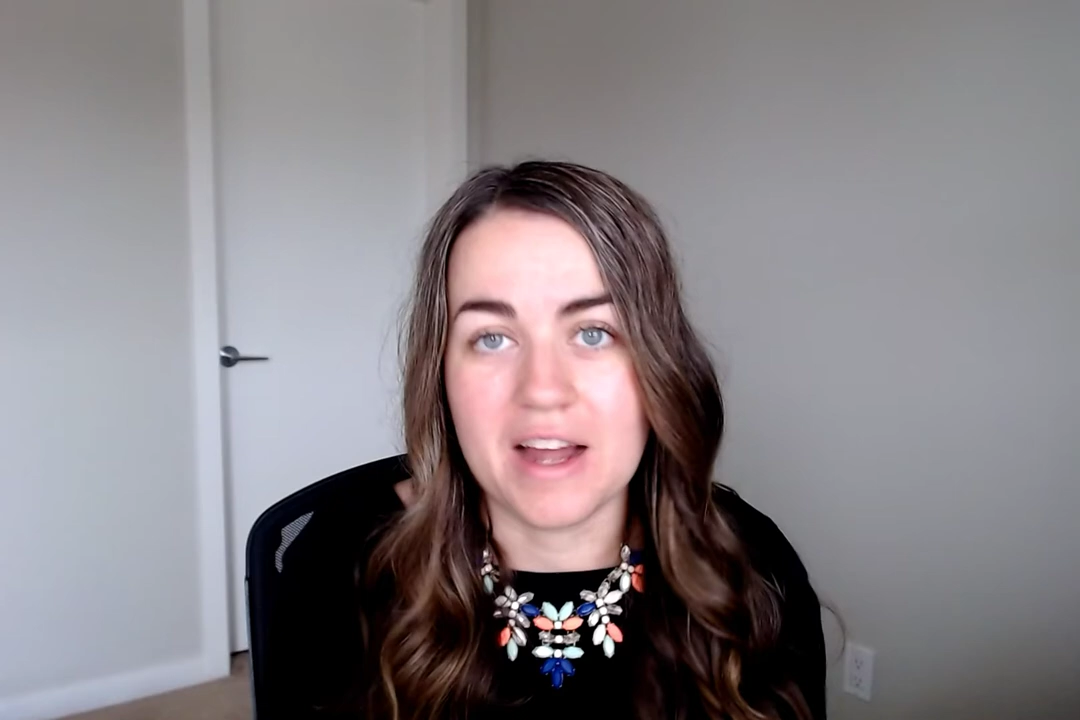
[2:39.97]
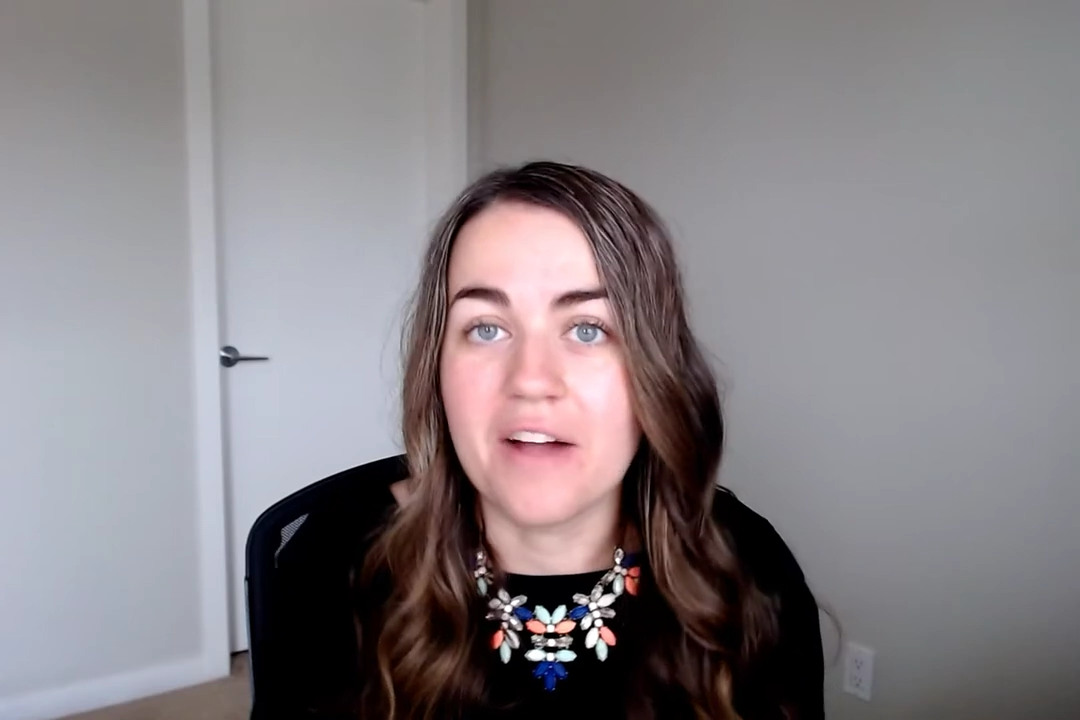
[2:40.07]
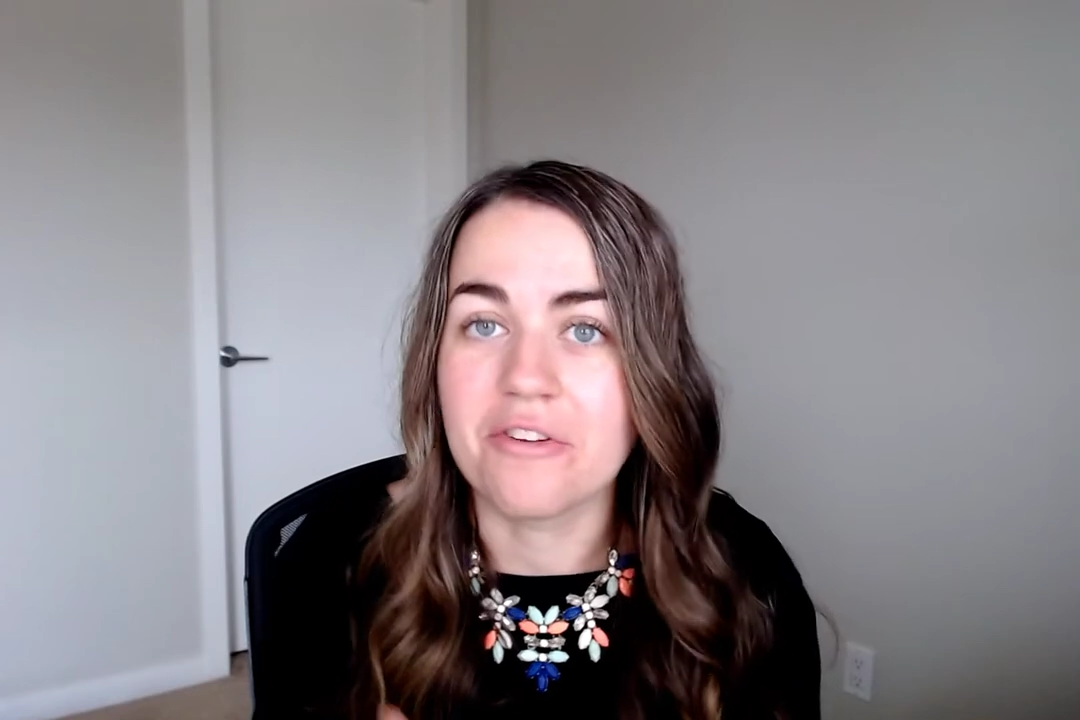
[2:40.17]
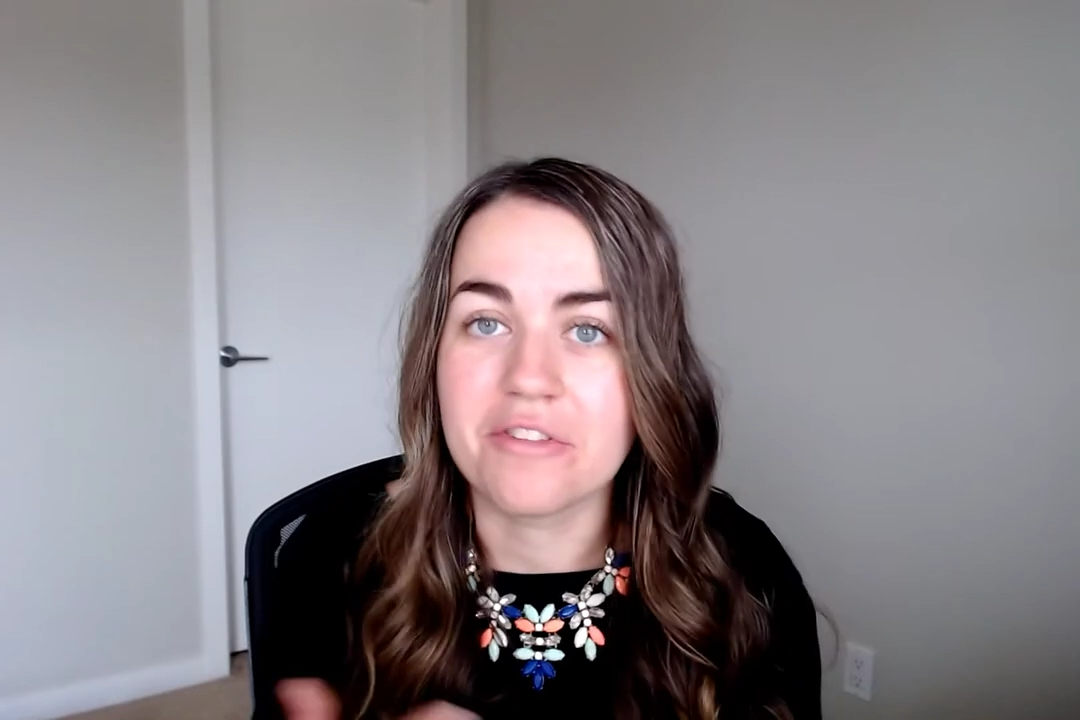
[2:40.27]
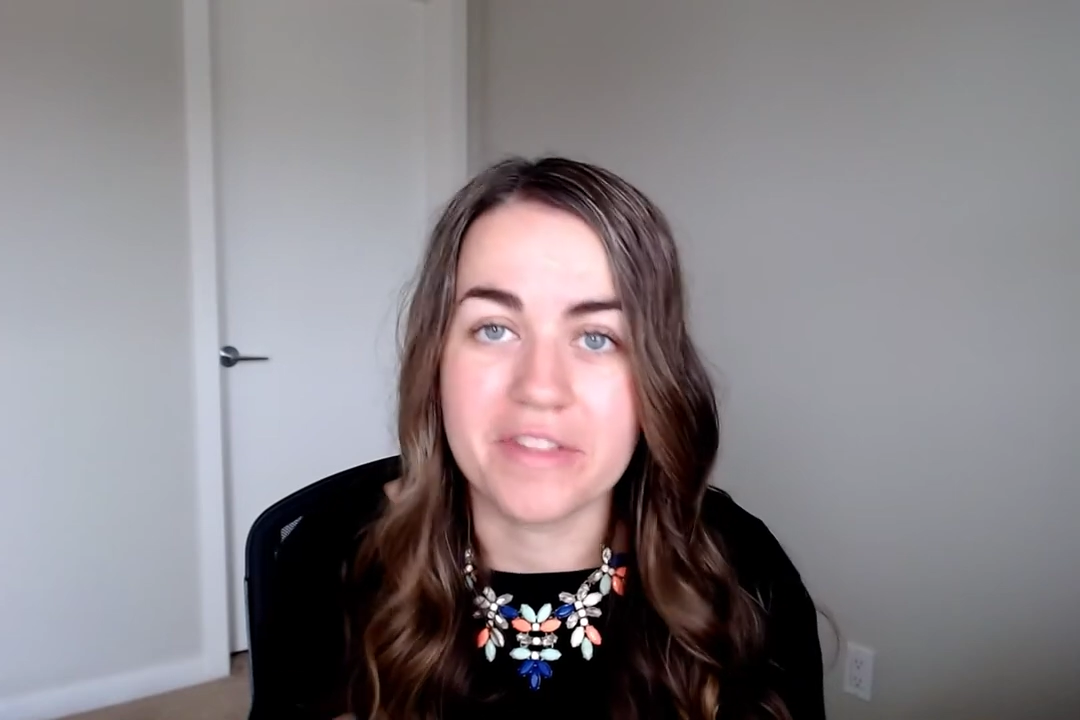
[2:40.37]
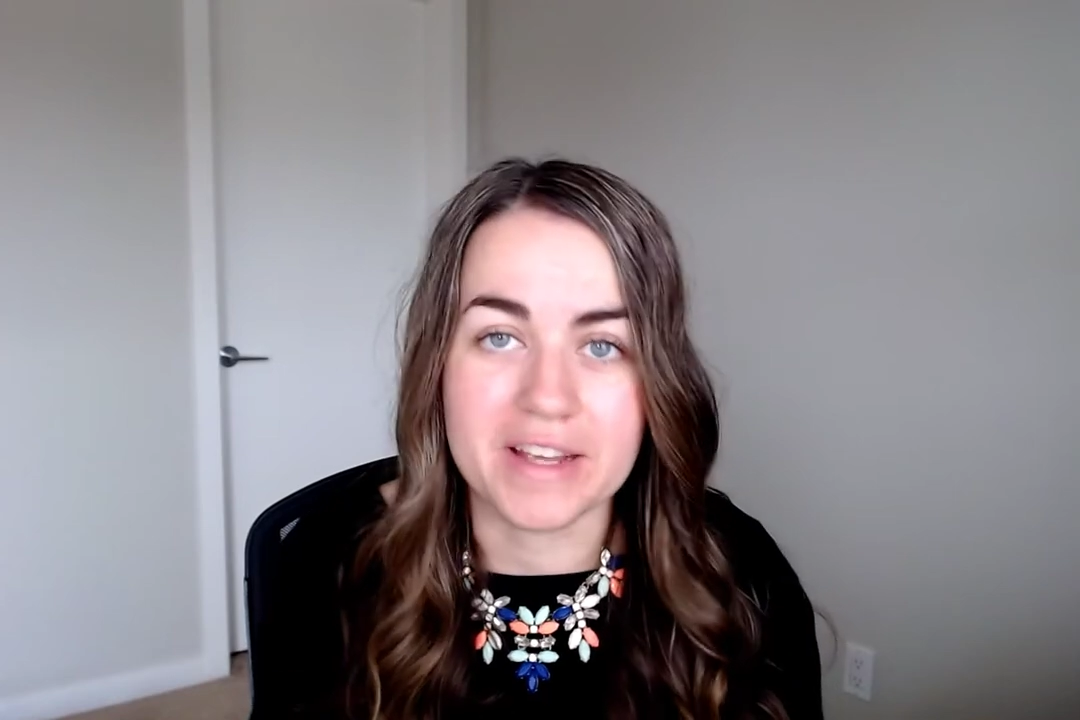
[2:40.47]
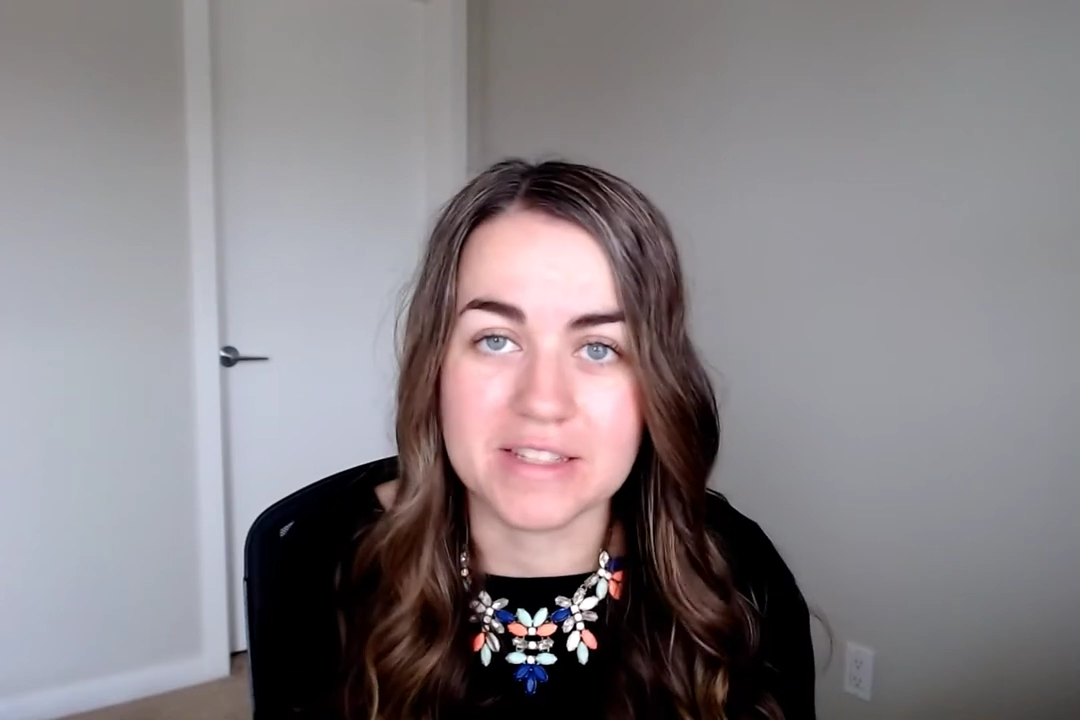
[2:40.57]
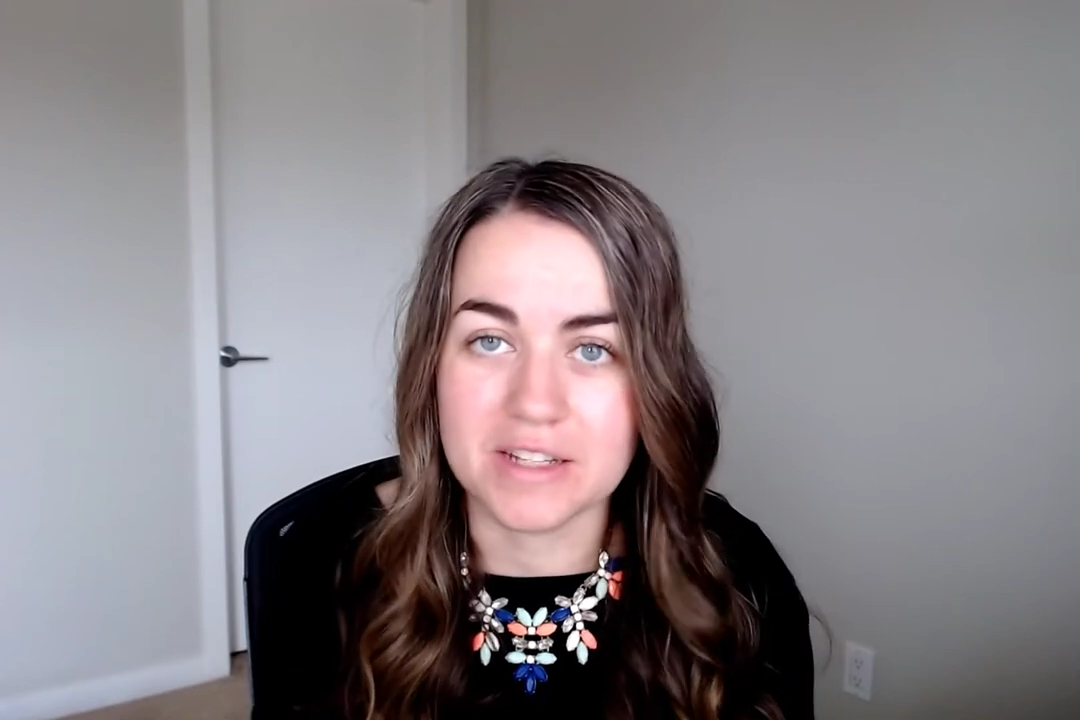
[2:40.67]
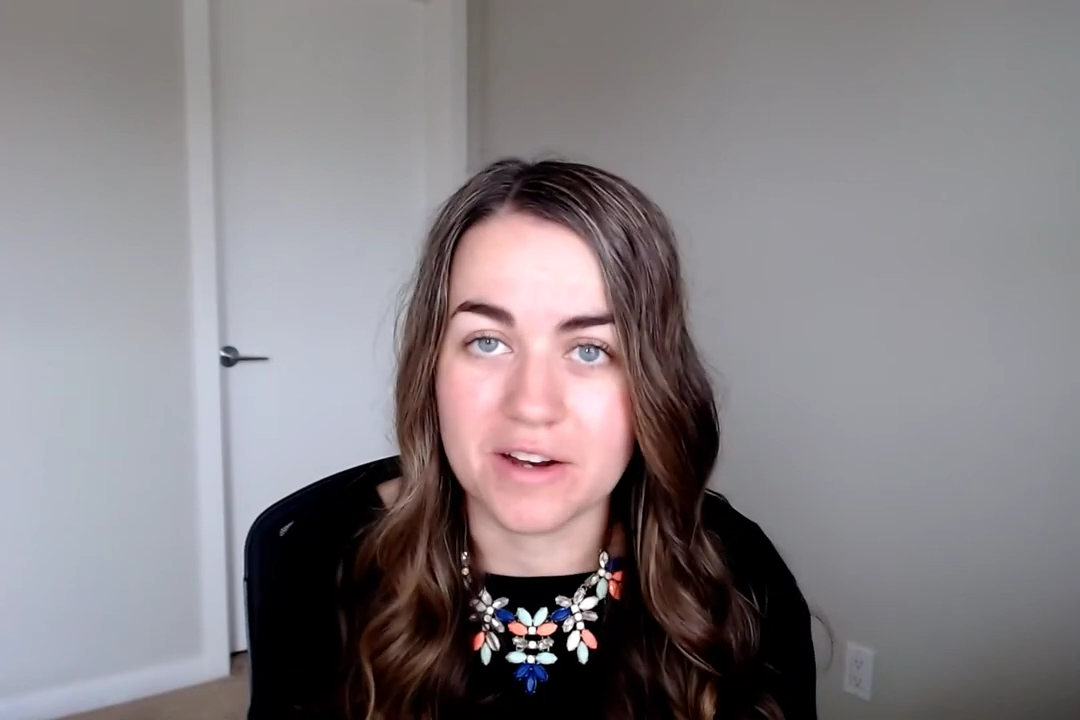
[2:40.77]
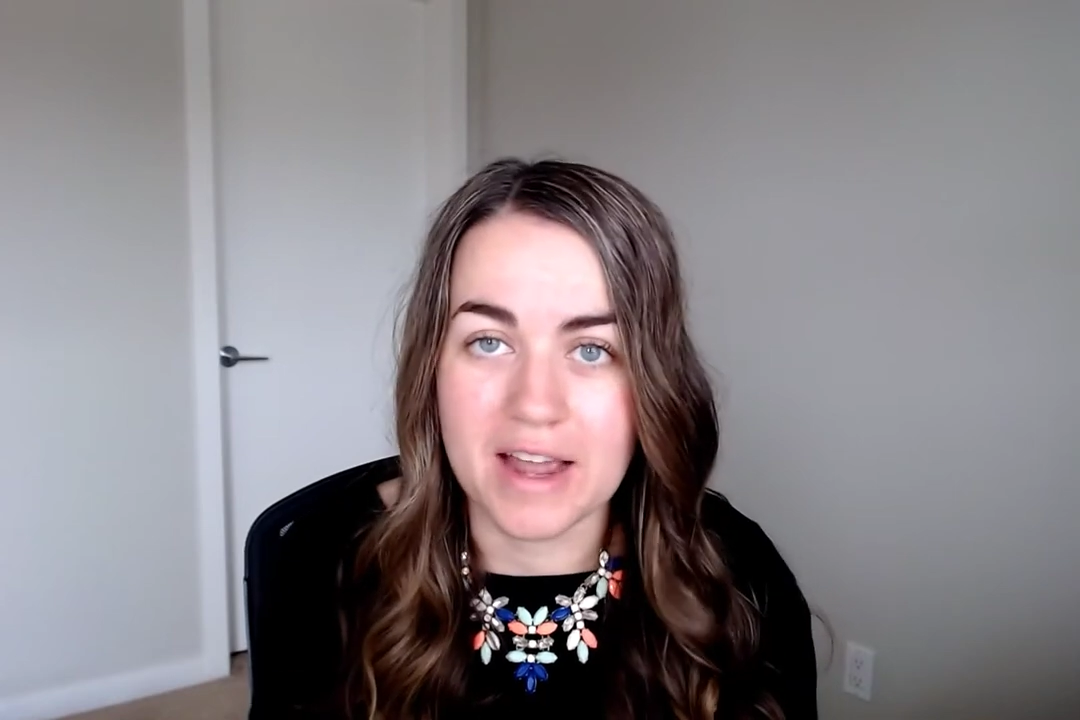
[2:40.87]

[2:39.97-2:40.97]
other things that are